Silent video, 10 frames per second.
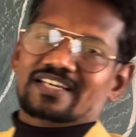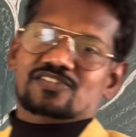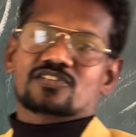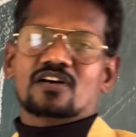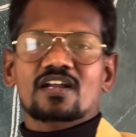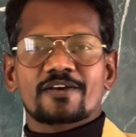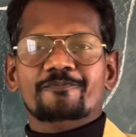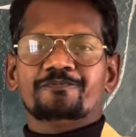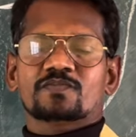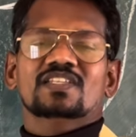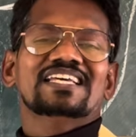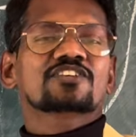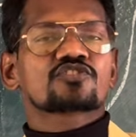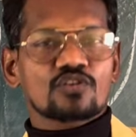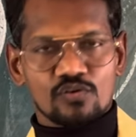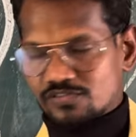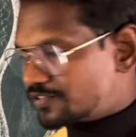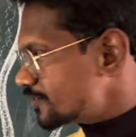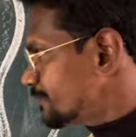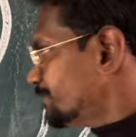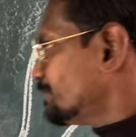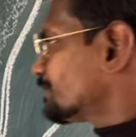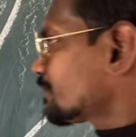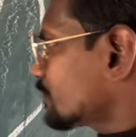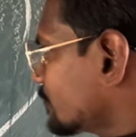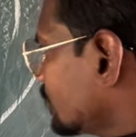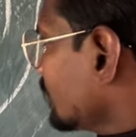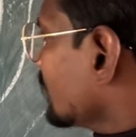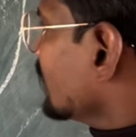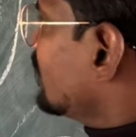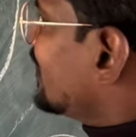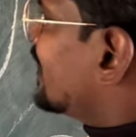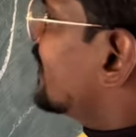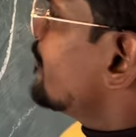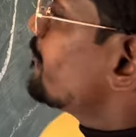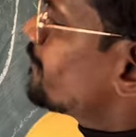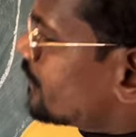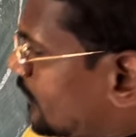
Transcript: is called extros. Then